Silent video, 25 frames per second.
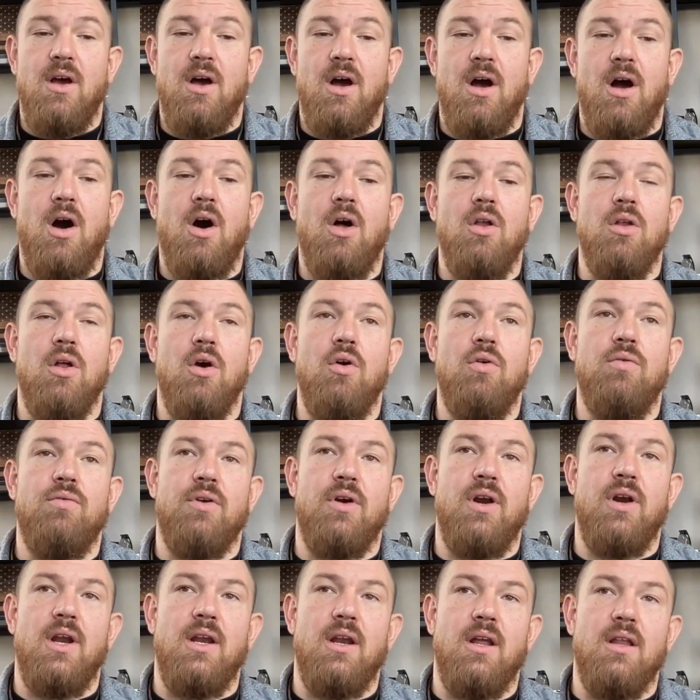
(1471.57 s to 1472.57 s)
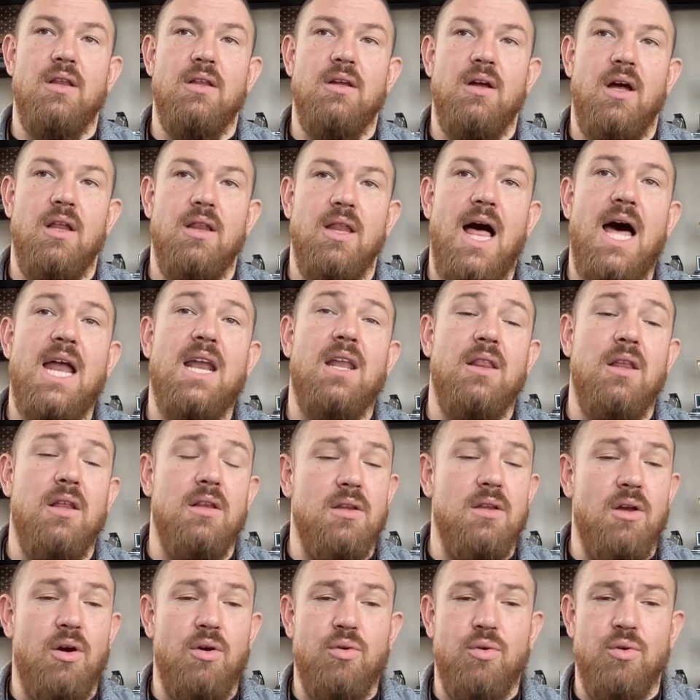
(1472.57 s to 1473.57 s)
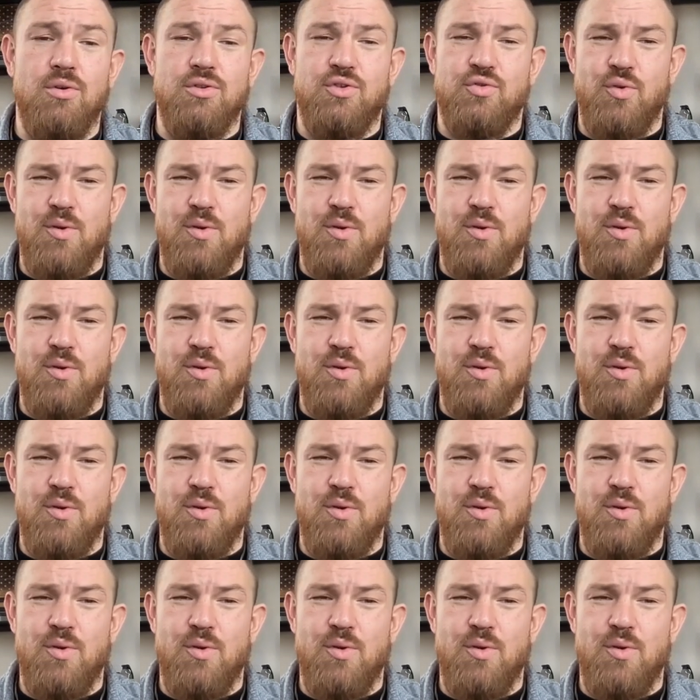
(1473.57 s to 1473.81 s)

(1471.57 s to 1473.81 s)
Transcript: all over, and a lot of the locals